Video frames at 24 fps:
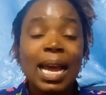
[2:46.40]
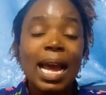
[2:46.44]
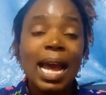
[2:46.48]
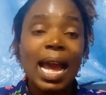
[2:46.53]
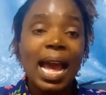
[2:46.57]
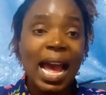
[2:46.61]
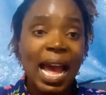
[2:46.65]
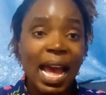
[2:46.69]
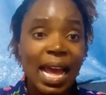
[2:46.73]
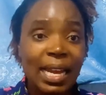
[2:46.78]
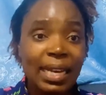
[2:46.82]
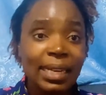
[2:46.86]

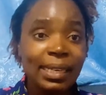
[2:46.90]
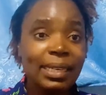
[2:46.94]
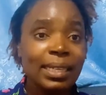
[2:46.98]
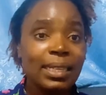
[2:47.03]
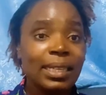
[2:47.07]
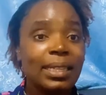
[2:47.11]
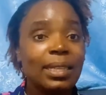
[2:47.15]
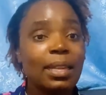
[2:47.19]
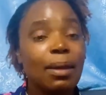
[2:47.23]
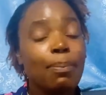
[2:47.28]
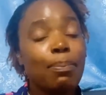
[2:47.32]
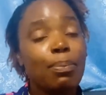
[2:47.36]
and
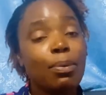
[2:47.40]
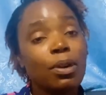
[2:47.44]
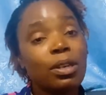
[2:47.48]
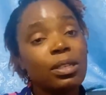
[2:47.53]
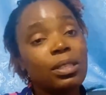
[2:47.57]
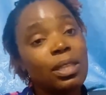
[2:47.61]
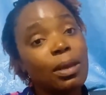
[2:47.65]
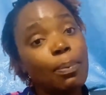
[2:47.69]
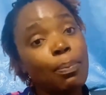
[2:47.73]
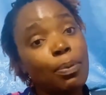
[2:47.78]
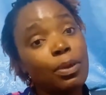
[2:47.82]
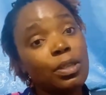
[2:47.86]
the
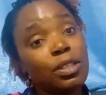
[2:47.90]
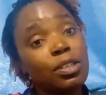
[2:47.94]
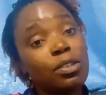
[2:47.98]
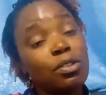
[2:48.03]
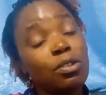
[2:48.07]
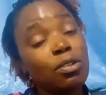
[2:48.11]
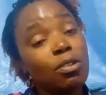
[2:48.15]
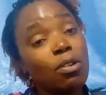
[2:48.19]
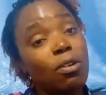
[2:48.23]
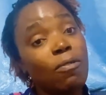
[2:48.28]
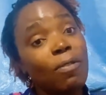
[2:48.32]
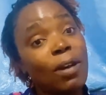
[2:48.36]

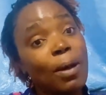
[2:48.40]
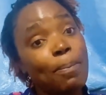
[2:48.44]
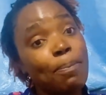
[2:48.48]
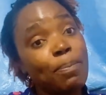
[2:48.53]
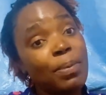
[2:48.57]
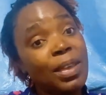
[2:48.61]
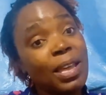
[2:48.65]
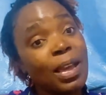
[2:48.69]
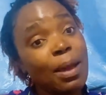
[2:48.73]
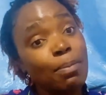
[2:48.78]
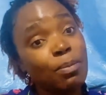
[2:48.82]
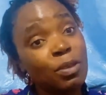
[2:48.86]
position of a
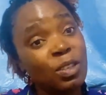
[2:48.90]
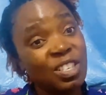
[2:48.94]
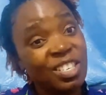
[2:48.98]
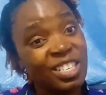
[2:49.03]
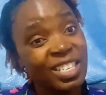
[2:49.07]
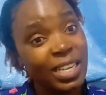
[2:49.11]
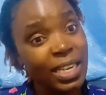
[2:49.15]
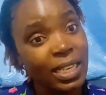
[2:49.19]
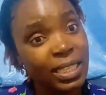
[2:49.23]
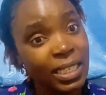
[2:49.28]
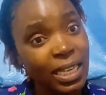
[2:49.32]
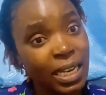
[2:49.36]
PM
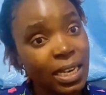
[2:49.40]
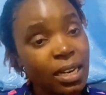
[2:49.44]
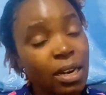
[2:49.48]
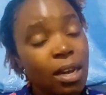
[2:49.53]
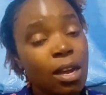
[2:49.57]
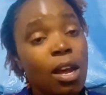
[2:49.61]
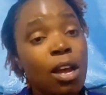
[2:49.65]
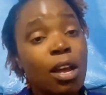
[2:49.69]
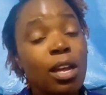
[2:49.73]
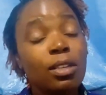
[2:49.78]
created